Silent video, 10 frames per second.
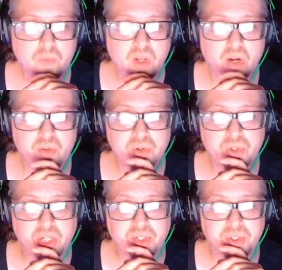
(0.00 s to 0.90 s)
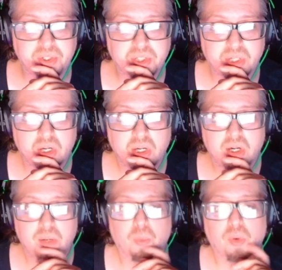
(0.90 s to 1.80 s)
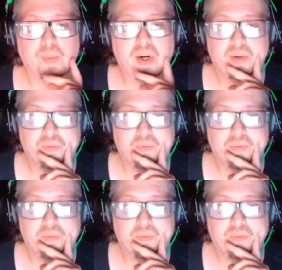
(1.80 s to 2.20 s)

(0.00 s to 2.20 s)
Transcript: Other changes. Mortmire